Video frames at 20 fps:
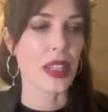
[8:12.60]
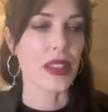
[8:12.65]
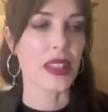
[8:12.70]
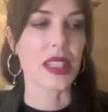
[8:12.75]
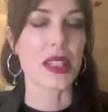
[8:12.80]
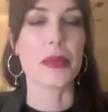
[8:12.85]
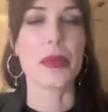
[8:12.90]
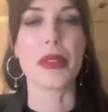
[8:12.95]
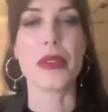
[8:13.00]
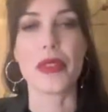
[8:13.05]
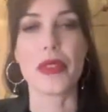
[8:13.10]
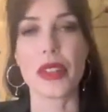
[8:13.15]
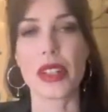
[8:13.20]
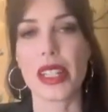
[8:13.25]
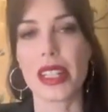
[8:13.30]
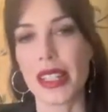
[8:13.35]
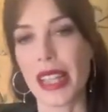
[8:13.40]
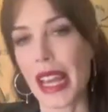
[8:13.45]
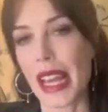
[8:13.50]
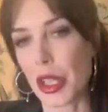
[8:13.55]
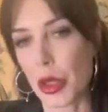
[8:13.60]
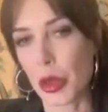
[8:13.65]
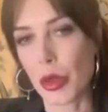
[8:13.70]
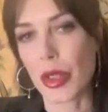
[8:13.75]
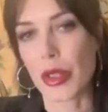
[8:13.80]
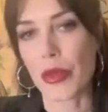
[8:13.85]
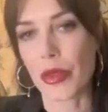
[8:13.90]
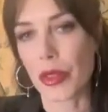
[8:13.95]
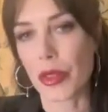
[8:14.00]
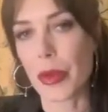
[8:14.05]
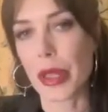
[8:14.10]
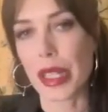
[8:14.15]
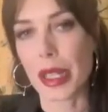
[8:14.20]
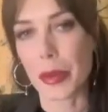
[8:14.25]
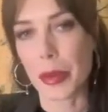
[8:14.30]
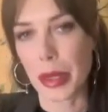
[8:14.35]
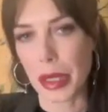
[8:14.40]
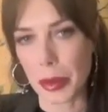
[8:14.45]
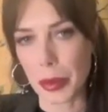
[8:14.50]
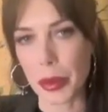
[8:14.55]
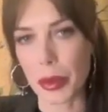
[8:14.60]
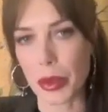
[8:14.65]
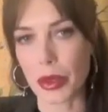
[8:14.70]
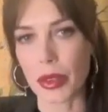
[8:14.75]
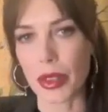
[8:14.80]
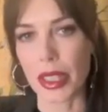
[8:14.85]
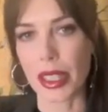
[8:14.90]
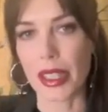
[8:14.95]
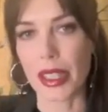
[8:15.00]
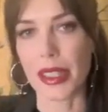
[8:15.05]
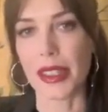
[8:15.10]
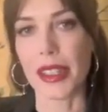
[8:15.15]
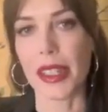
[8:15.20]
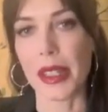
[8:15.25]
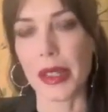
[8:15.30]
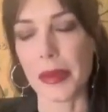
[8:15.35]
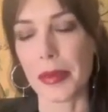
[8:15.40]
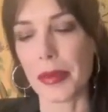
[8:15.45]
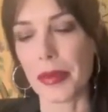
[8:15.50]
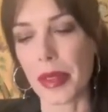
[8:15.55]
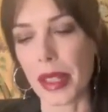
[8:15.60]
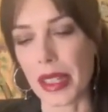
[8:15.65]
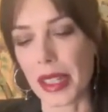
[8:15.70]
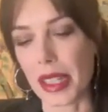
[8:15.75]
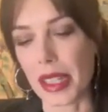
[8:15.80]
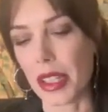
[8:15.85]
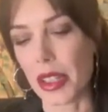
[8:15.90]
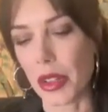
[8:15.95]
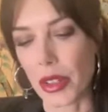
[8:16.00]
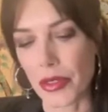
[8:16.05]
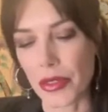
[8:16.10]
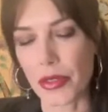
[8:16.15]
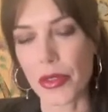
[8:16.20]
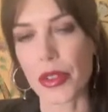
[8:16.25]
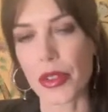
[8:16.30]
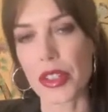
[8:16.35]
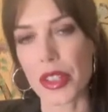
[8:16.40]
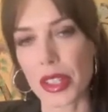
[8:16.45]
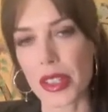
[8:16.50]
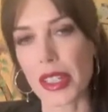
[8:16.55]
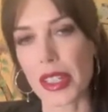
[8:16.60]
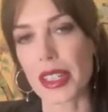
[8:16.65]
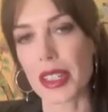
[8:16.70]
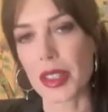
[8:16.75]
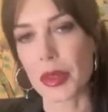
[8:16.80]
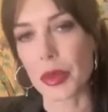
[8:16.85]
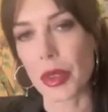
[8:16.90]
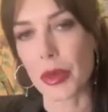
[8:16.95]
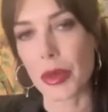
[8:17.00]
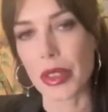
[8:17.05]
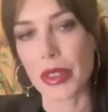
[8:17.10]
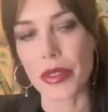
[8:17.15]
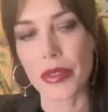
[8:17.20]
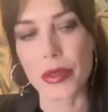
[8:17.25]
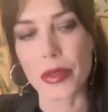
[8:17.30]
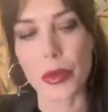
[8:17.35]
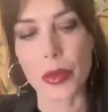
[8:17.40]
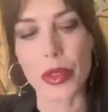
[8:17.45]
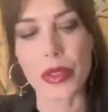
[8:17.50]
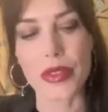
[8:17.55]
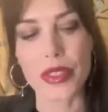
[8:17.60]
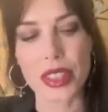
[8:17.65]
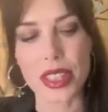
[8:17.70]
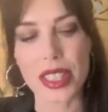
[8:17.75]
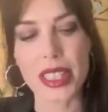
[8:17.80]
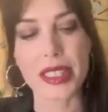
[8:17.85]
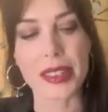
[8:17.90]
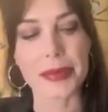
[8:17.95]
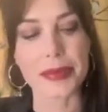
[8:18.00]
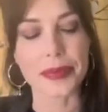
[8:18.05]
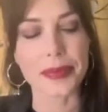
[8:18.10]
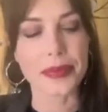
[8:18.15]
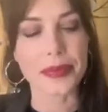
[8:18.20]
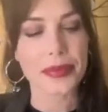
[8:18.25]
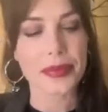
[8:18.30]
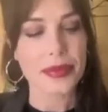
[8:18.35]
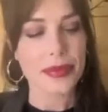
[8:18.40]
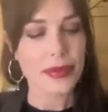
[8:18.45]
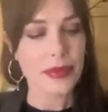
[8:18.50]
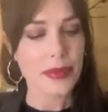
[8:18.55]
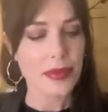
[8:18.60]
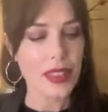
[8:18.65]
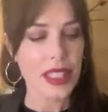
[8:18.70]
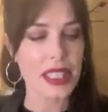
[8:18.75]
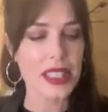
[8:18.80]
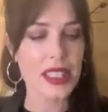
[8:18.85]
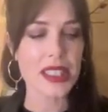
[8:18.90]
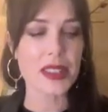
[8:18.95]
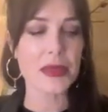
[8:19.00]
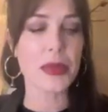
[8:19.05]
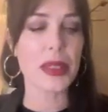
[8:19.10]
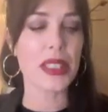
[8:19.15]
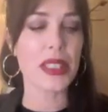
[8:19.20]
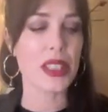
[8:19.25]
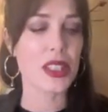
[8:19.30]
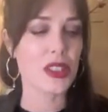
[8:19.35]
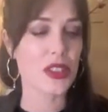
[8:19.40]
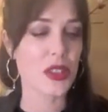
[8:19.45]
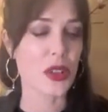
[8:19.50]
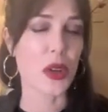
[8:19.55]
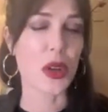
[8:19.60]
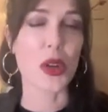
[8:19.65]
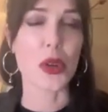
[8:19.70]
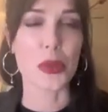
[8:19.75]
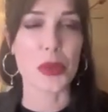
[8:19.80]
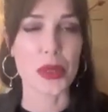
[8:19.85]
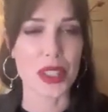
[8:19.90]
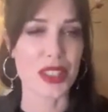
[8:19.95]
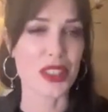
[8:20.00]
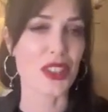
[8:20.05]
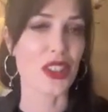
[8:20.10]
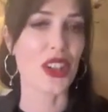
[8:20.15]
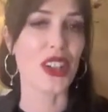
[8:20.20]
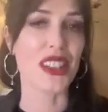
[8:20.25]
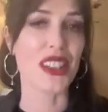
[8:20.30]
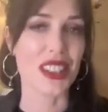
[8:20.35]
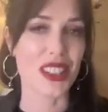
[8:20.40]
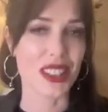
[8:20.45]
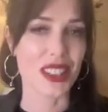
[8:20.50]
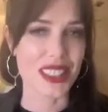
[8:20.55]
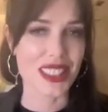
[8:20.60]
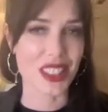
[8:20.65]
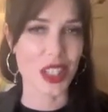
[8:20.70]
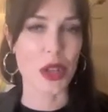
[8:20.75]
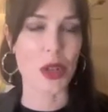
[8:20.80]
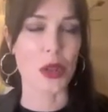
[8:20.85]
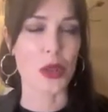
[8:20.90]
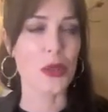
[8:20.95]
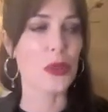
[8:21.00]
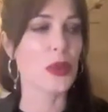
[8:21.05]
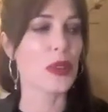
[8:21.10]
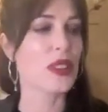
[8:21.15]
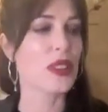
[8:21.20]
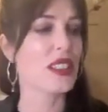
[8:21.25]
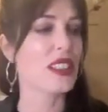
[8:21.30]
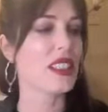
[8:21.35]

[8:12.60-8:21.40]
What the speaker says: they can be very inadequate for many people. And unfortunately, that's what we've seen. It doesn't mean there's no hope. There is hope,